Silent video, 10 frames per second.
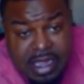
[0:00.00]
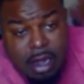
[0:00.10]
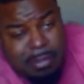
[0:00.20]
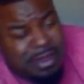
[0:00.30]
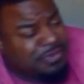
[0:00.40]

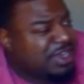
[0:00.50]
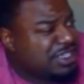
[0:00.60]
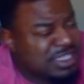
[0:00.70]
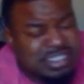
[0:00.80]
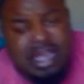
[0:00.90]
Motherfuckers
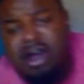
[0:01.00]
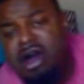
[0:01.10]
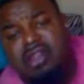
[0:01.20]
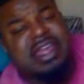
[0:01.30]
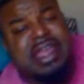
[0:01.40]
can say
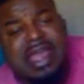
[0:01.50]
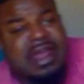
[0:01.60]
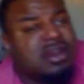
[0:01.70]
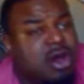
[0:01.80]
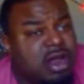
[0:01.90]
all they can
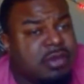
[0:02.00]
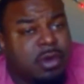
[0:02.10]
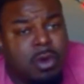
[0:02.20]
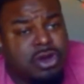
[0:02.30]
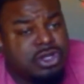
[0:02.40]
and all they would
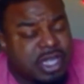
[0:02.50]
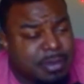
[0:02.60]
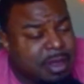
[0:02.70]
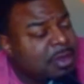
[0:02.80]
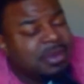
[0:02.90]
want to say
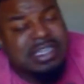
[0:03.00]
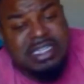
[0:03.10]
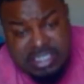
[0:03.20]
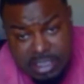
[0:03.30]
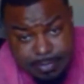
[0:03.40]
about me, but
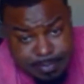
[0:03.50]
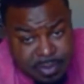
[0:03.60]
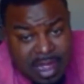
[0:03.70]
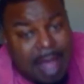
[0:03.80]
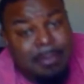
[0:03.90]
listen,
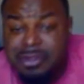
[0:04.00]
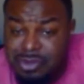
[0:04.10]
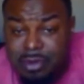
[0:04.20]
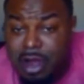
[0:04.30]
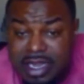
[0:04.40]
I've been
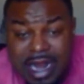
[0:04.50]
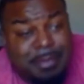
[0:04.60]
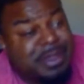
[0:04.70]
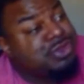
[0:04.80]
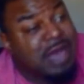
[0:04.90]
through all that. I've
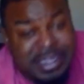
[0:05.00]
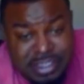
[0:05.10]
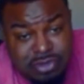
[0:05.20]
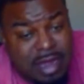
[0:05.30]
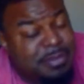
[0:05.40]
been through high
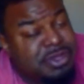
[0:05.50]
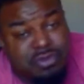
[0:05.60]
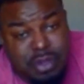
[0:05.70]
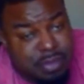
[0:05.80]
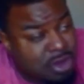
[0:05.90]
school. I've been through
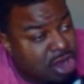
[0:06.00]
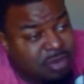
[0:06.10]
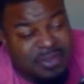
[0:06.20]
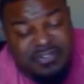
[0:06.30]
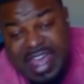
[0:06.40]
people calling
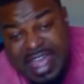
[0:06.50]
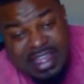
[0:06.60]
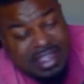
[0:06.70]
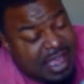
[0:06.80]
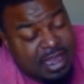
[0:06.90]
me fag
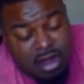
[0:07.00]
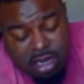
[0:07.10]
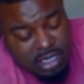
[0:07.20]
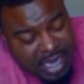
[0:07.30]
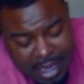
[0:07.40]
and gay and all
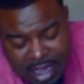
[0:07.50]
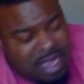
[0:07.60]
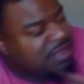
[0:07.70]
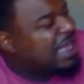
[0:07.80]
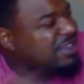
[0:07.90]
of that.
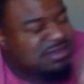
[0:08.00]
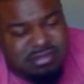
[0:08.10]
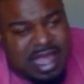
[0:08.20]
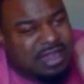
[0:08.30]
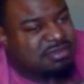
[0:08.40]
That's
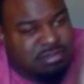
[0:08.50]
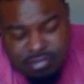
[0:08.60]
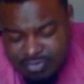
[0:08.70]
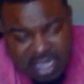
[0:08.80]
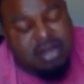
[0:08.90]
that.
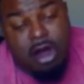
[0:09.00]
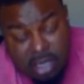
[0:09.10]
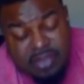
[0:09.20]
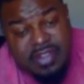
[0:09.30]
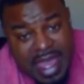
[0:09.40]
Fuck all
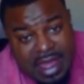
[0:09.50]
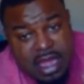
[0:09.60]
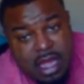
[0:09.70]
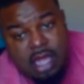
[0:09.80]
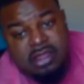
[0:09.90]
of that
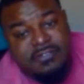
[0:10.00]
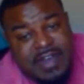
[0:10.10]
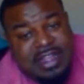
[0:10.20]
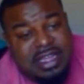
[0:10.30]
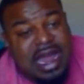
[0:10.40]
the
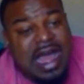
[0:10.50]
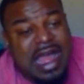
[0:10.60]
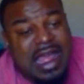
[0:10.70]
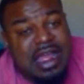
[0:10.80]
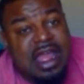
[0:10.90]
fact that
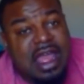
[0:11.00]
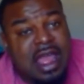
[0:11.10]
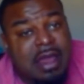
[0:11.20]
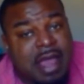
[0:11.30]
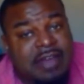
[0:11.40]
I
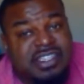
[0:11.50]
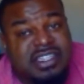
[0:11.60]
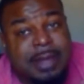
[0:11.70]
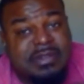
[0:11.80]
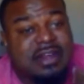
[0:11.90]
have
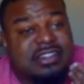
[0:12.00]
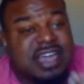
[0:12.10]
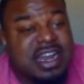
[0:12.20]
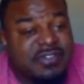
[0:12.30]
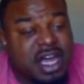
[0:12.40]
stepped
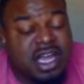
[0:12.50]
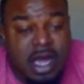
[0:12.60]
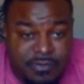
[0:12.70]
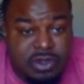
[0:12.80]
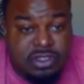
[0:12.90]
outside of a
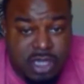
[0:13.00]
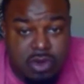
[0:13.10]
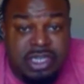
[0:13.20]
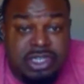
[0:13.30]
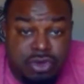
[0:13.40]
comfort zone
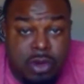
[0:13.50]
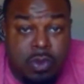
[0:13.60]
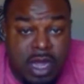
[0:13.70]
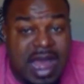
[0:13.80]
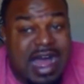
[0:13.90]
and doing
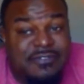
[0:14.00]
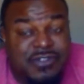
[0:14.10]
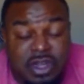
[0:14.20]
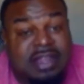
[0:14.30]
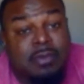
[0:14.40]
what I
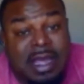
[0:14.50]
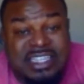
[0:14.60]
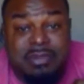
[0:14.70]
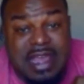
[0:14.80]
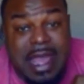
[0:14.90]
feel like makes
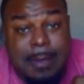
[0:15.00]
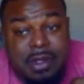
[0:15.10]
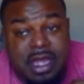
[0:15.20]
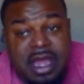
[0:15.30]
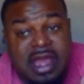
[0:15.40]
me
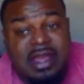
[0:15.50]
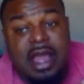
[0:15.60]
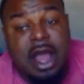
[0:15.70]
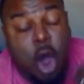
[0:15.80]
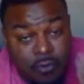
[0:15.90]
happy
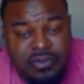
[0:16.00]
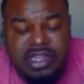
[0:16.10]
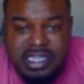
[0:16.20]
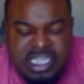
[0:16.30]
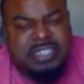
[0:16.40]
hopefully
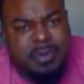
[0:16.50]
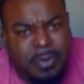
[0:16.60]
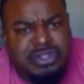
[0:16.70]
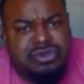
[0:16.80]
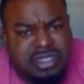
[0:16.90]
it's
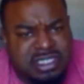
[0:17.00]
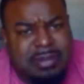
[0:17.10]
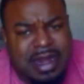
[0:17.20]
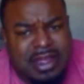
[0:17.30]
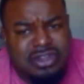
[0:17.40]
inspirational to
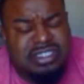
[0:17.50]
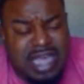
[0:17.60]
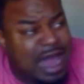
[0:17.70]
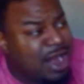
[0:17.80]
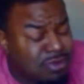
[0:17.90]
somebody else to say,
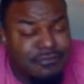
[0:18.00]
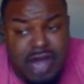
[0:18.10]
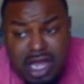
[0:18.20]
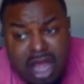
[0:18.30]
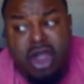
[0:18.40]
I don't give a
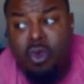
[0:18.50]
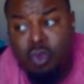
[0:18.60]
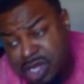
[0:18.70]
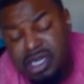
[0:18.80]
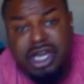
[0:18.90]
fuck
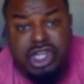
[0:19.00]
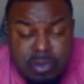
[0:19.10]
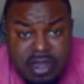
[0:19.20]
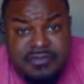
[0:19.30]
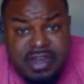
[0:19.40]
what none of you
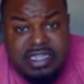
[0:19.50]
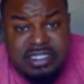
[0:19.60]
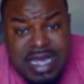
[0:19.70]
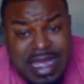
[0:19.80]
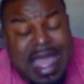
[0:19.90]
motherfuckers
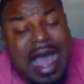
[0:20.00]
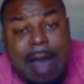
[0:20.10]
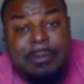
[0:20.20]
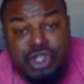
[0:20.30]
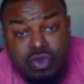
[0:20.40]
say.
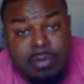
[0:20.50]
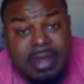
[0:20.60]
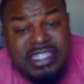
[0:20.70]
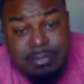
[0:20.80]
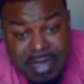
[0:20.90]
I'm gonna do what
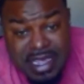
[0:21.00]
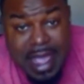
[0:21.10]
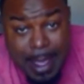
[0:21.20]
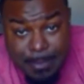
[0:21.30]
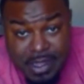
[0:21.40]
makes me
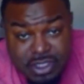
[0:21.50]
happy.